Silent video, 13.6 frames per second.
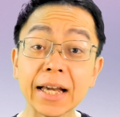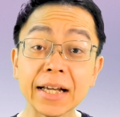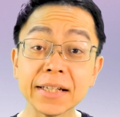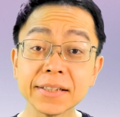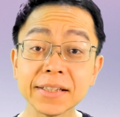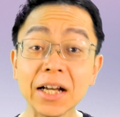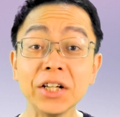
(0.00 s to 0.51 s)

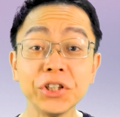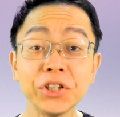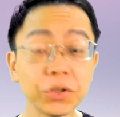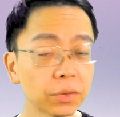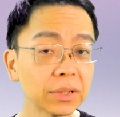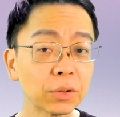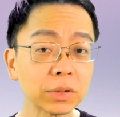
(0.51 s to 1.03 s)
guys,
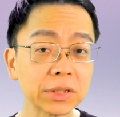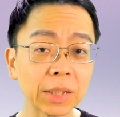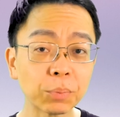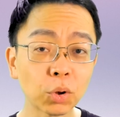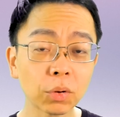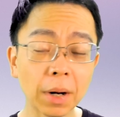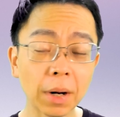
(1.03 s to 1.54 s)
Neurolinguistic
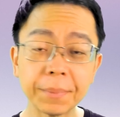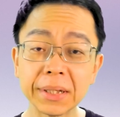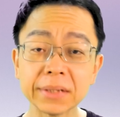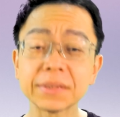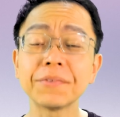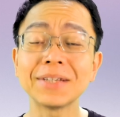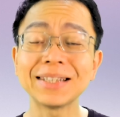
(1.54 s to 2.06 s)
programming
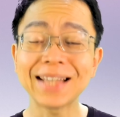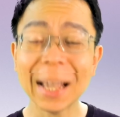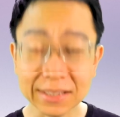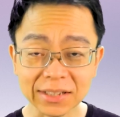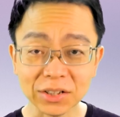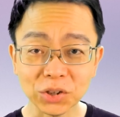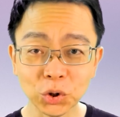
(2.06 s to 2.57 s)
is a
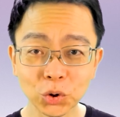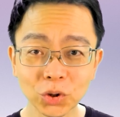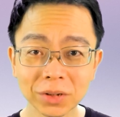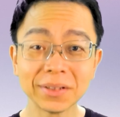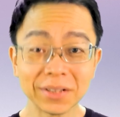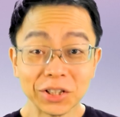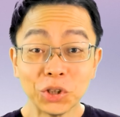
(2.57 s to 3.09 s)
fantastic tool.
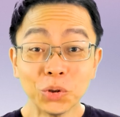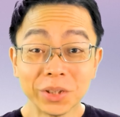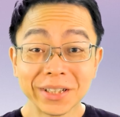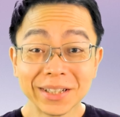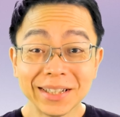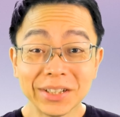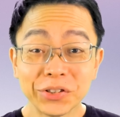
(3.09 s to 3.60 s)
The
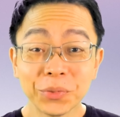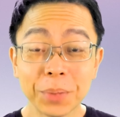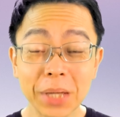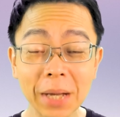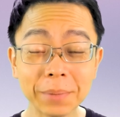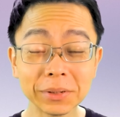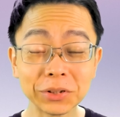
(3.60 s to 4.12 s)
user needs to
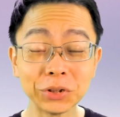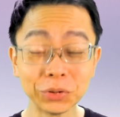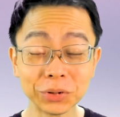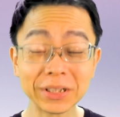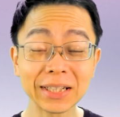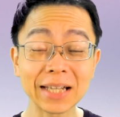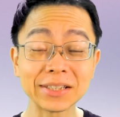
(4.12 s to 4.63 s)
be able to
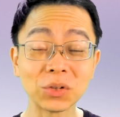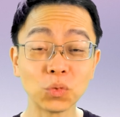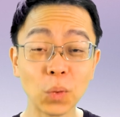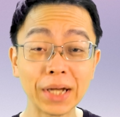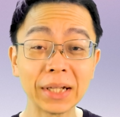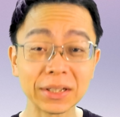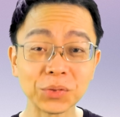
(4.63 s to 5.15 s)
utilize it
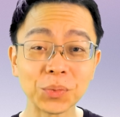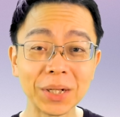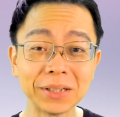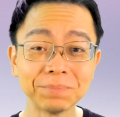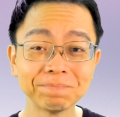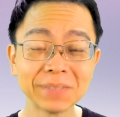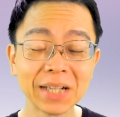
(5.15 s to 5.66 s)
well as well.
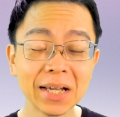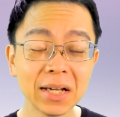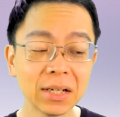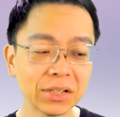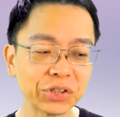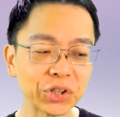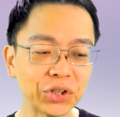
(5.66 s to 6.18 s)

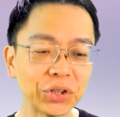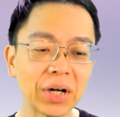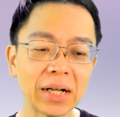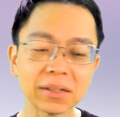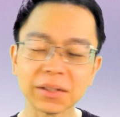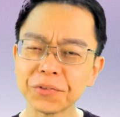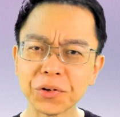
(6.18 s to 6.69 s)
So
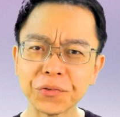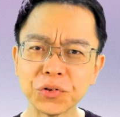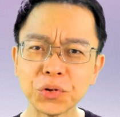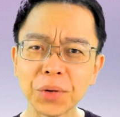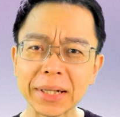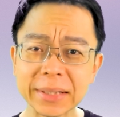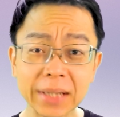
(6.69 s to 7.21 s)
I'll give you a
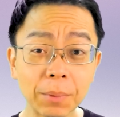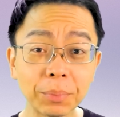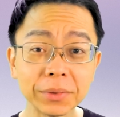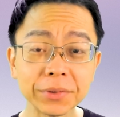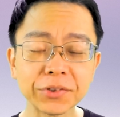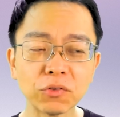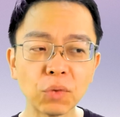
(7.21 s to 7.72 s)
few
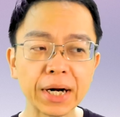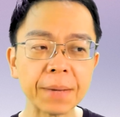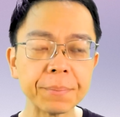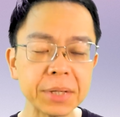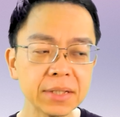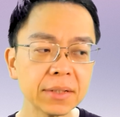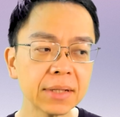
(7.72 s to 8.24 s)
examples of what I
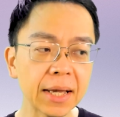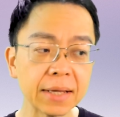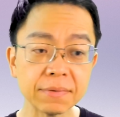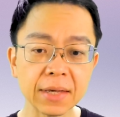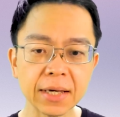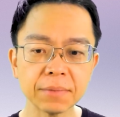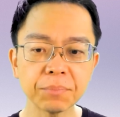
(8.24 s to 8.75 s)
mean, and
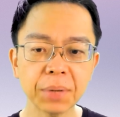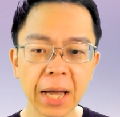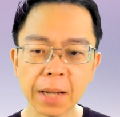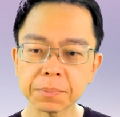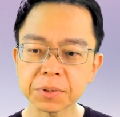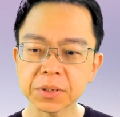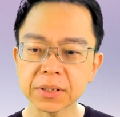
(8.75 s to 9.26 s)
then
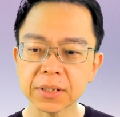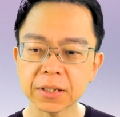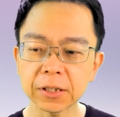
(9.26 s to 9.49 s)
perhaps